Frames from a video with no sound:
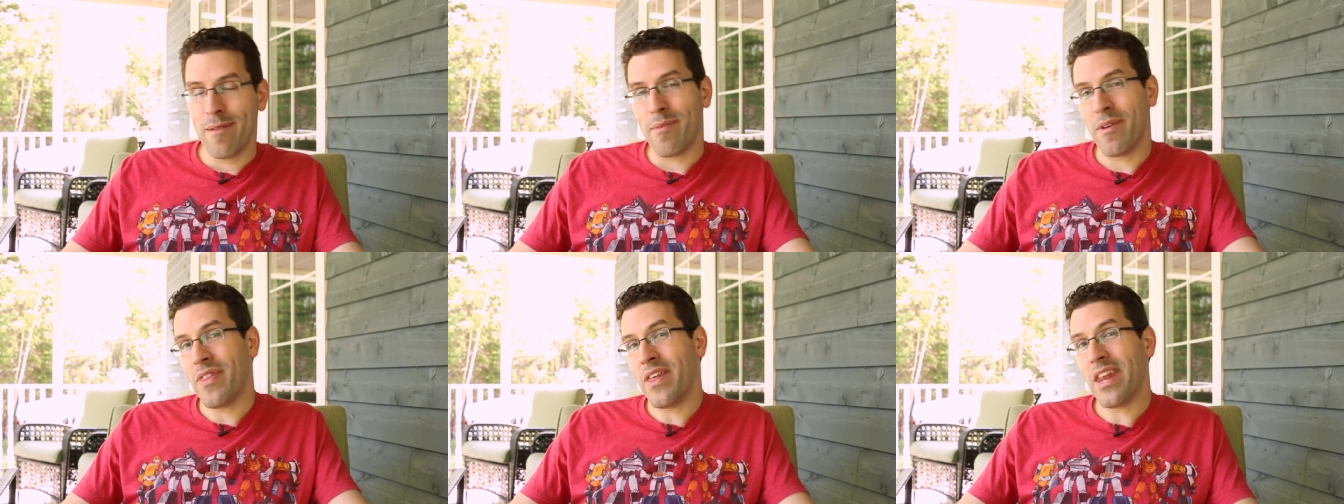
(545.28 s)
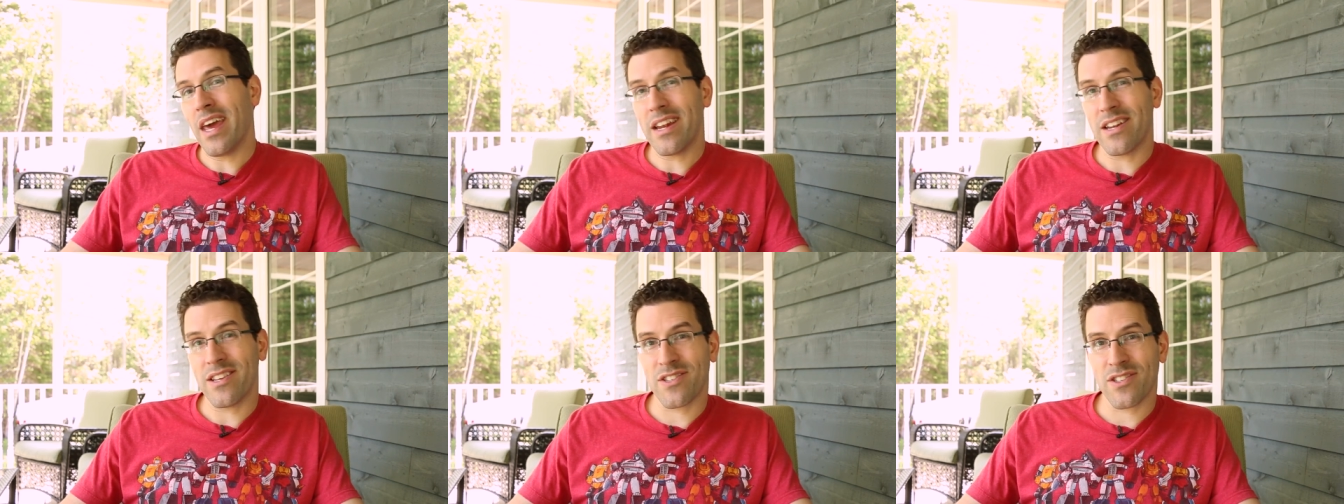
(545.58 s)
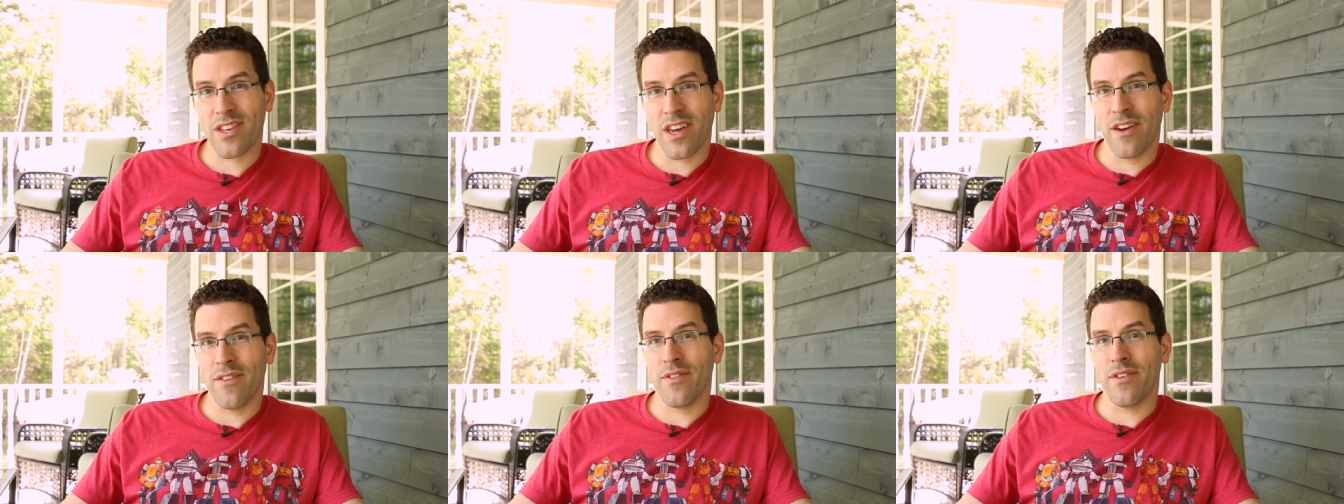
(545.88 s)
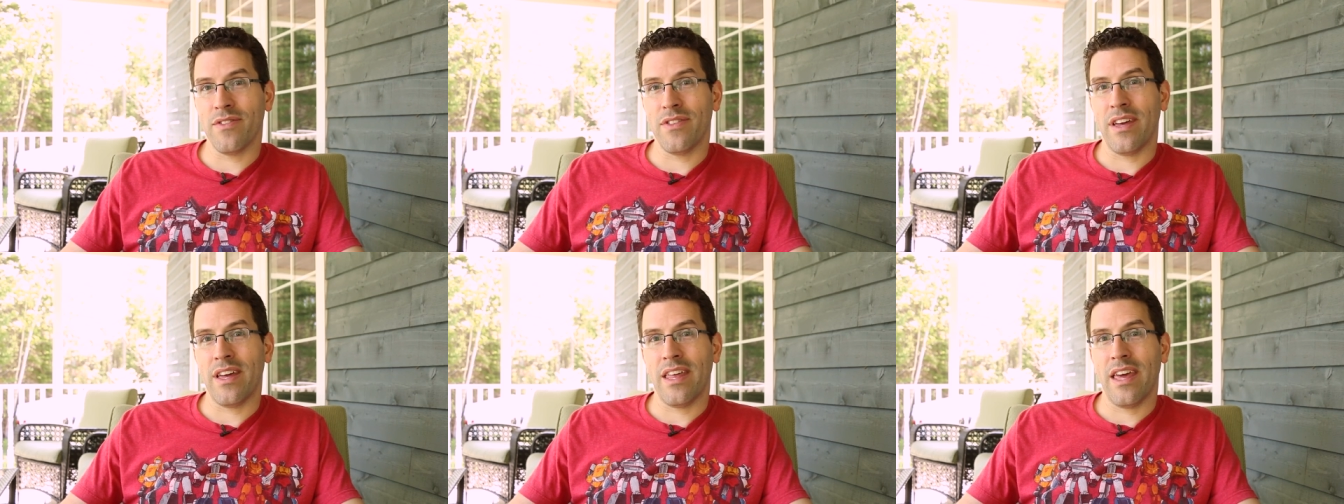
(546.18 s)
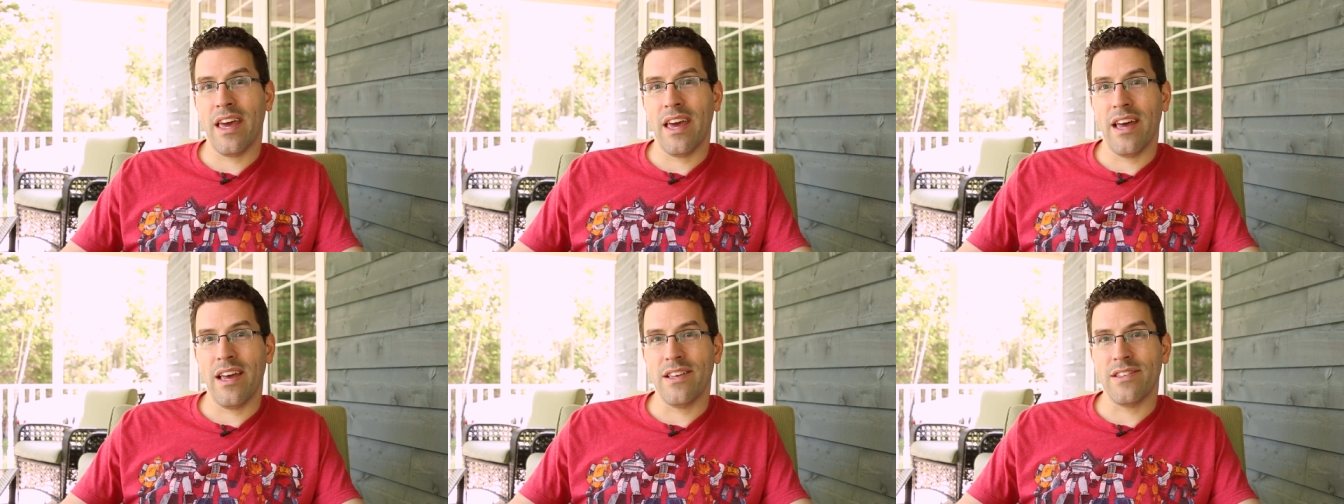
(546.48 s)
but then I discovered
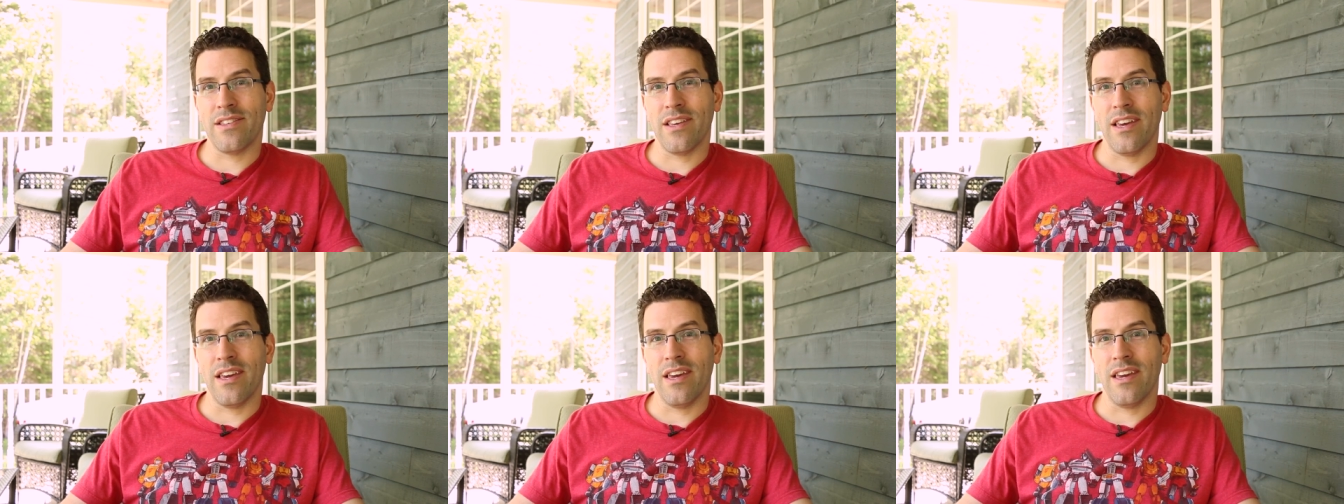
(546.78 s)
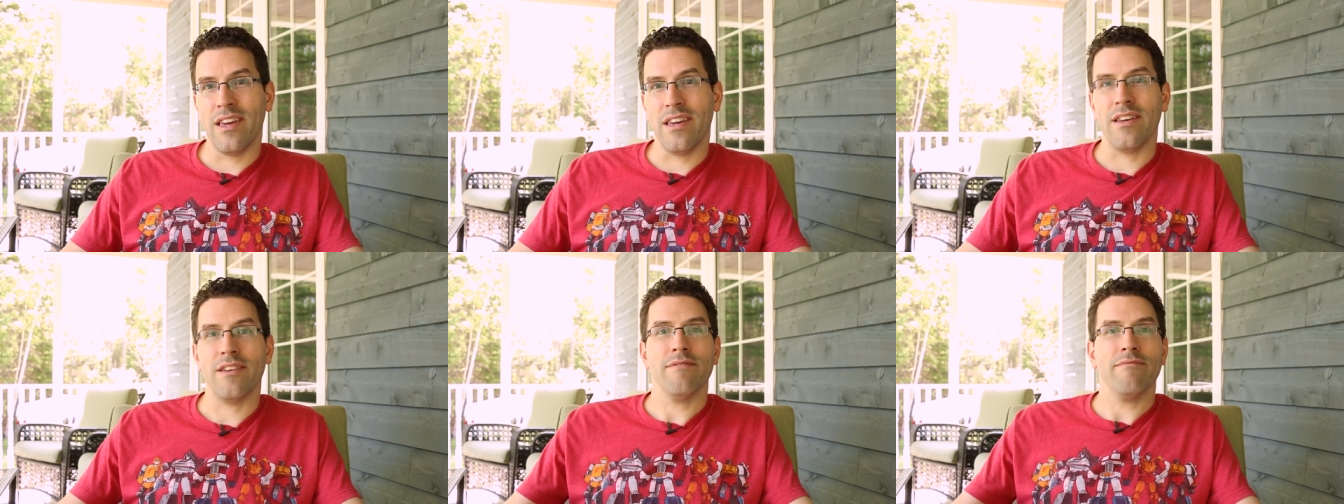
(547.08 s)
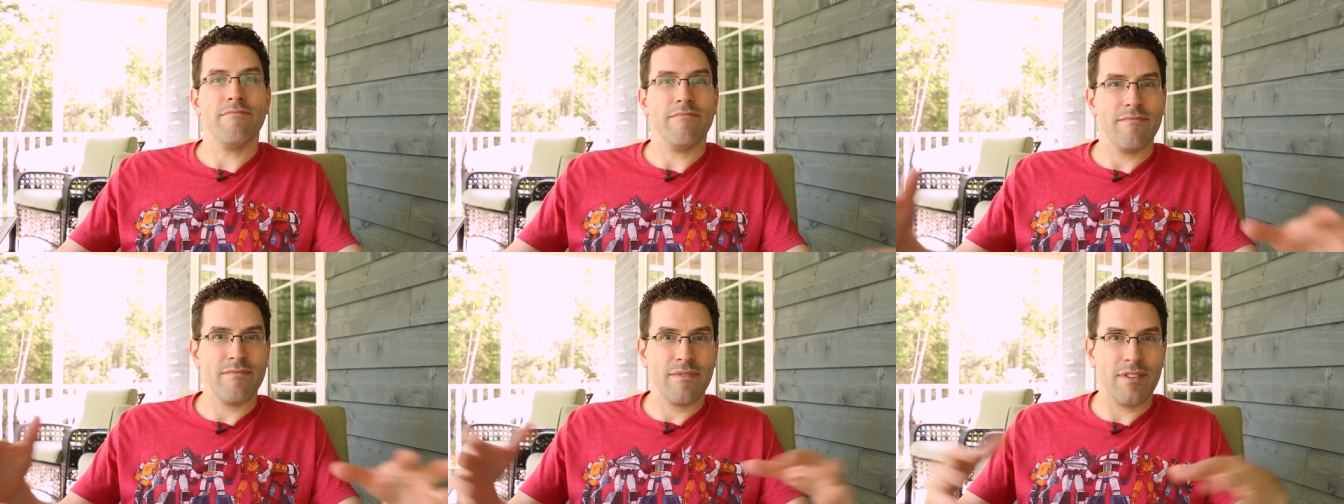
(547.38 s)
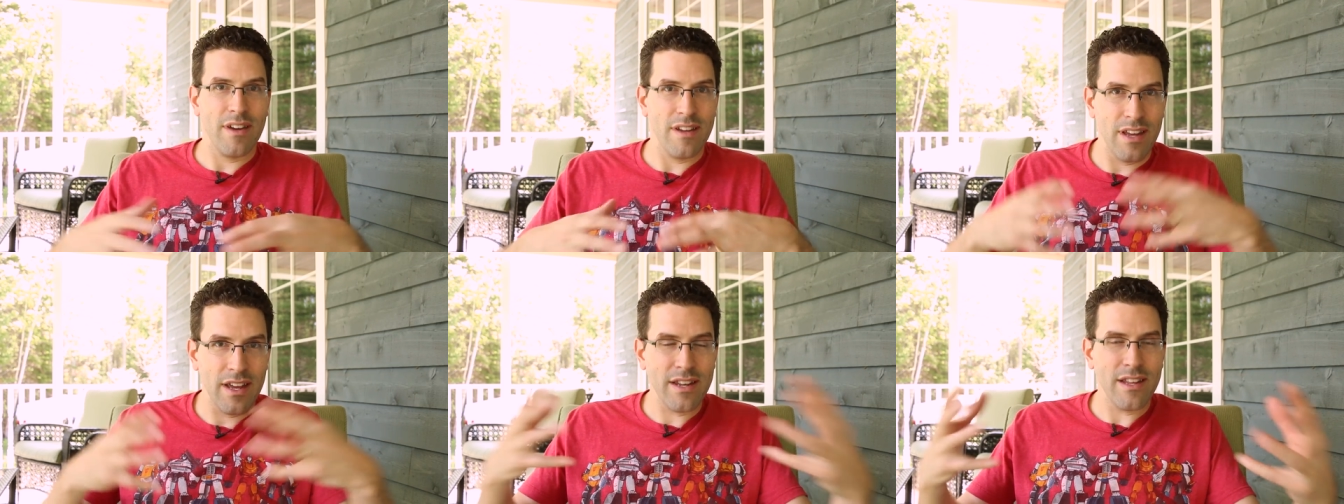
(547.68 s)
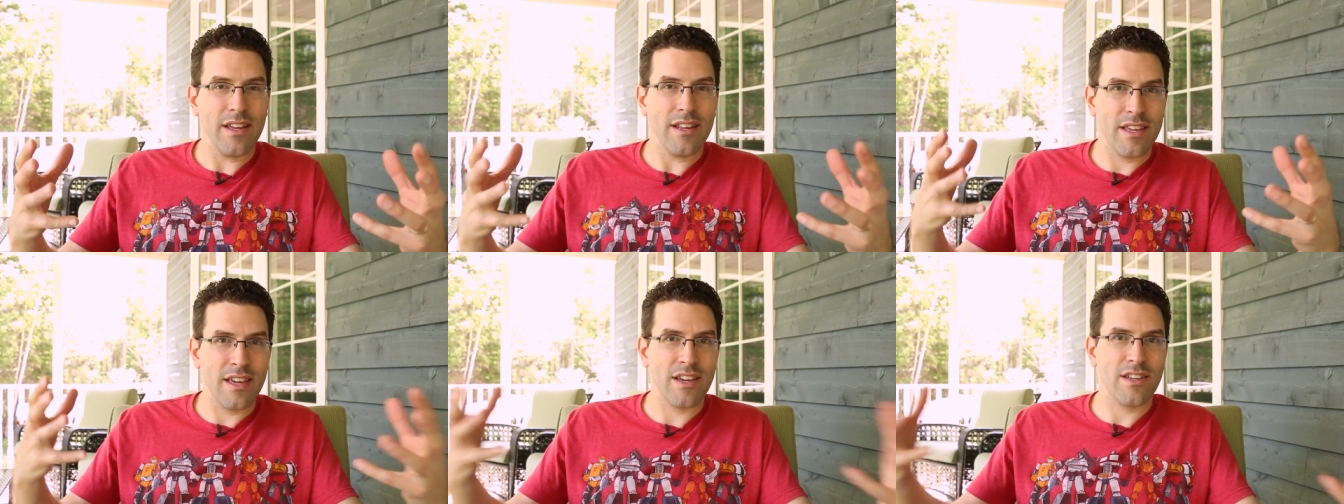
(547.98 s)
that as a
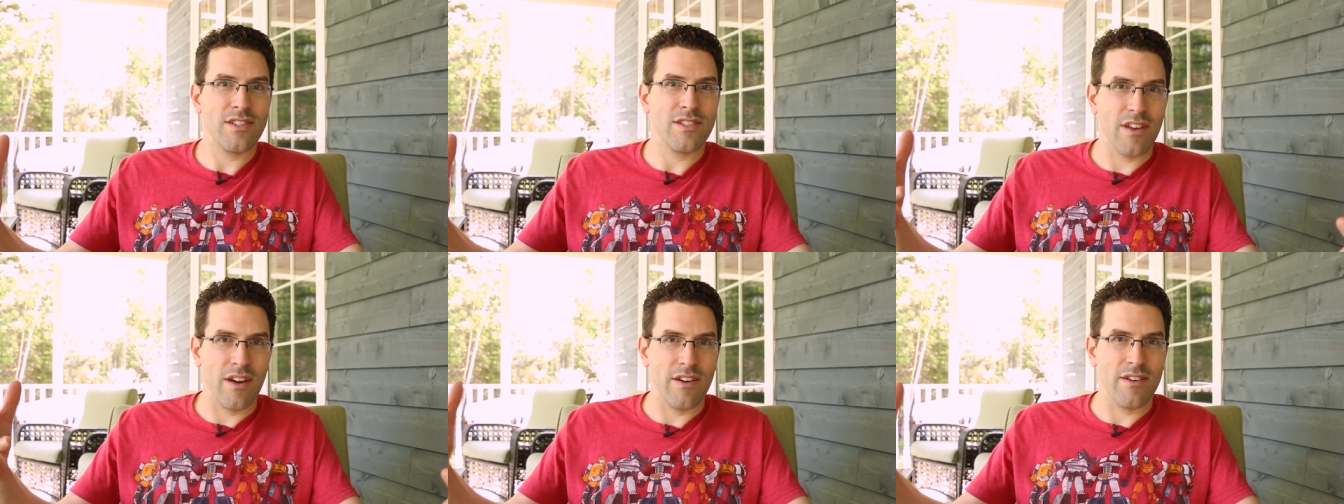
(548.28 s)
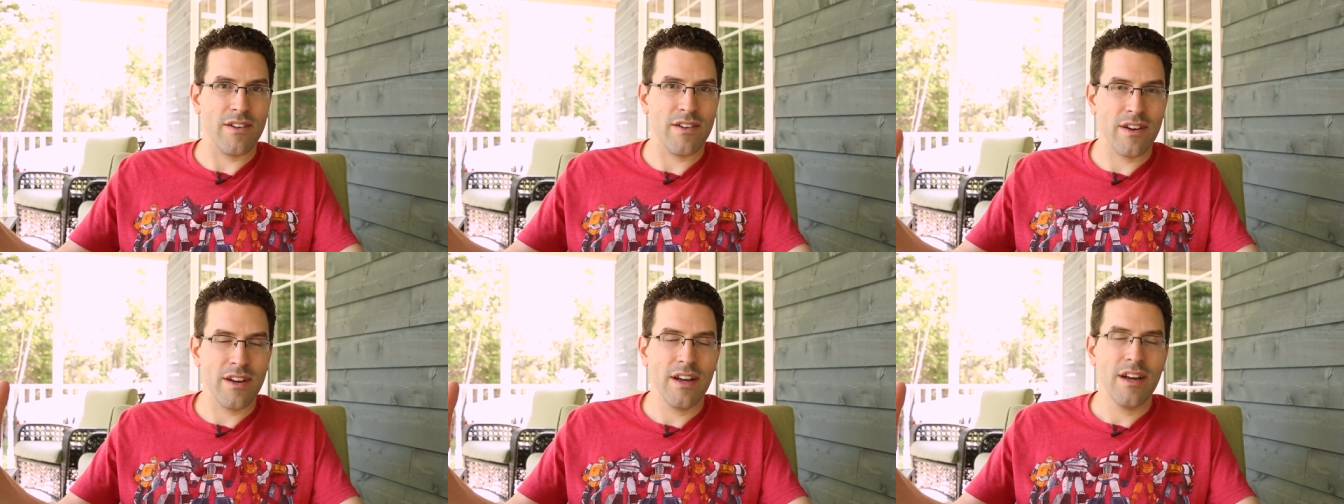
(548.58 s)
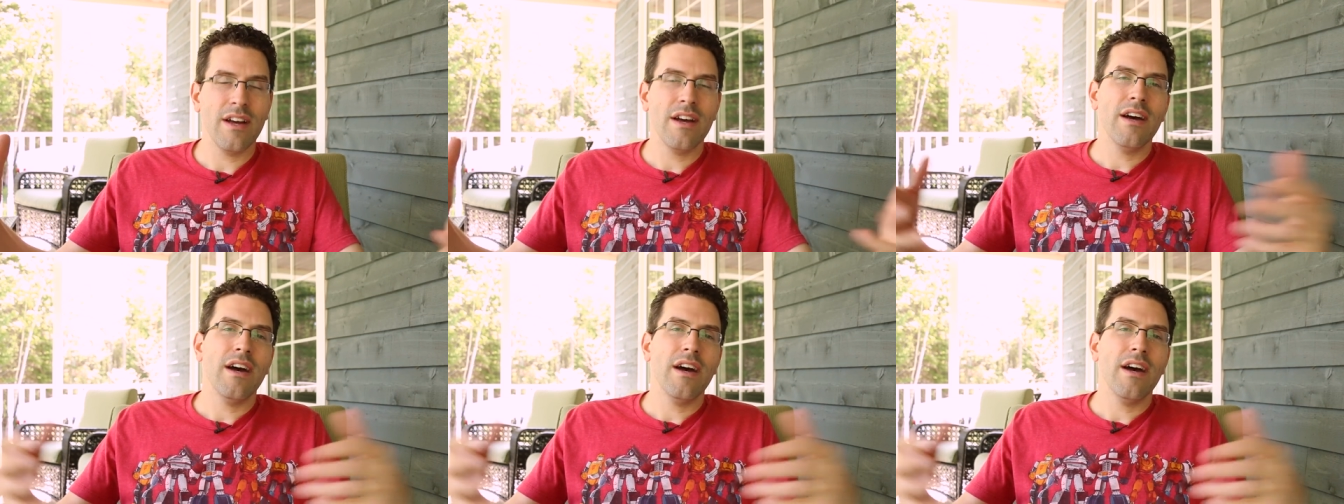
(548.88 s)
Canadian Kickstarter,